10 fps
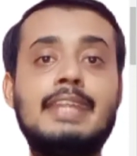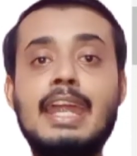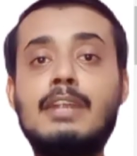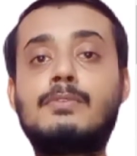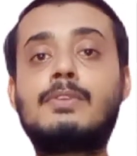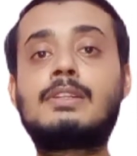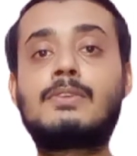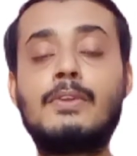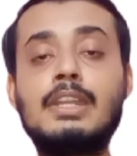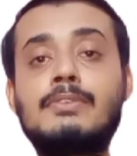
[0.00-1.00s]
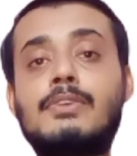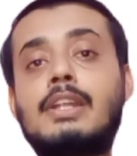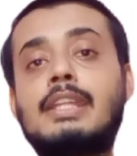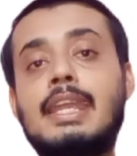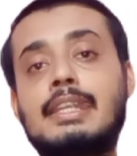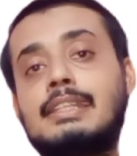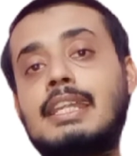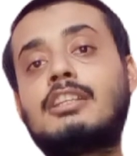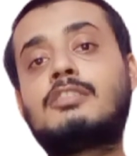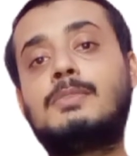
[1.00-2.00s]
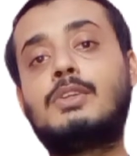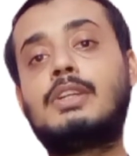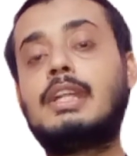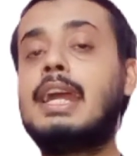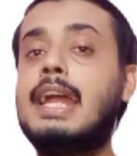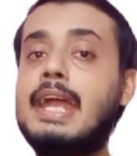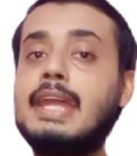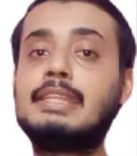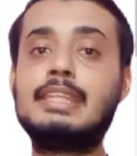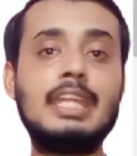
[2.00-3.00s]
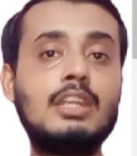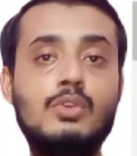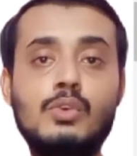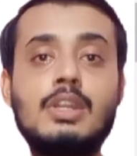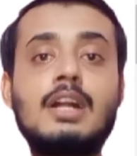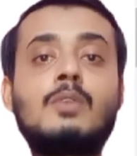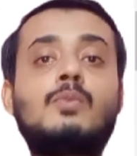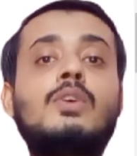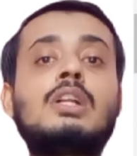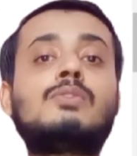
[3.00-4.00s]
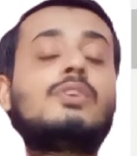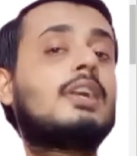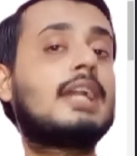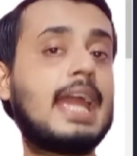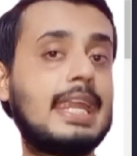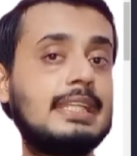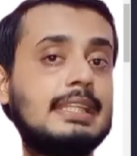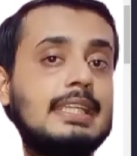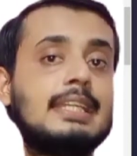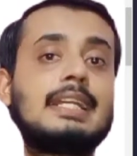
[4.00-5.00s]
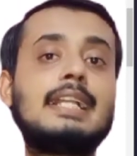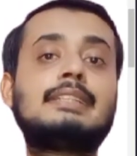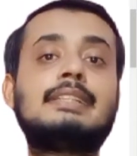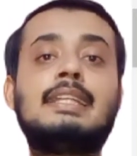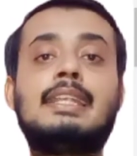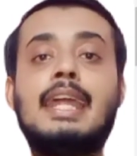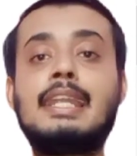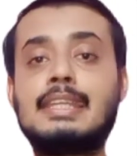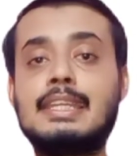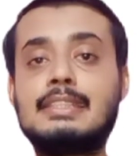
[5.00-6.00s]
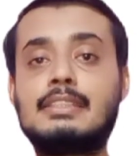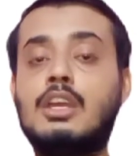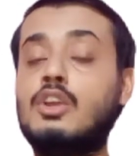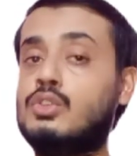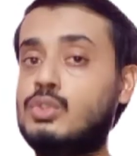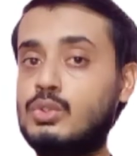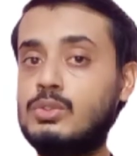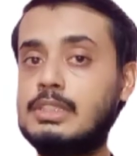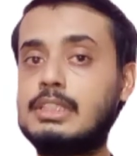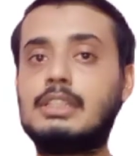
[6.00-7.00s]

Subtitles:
that were coded for the Internet Explorer and they do not work for anything else. In that case, use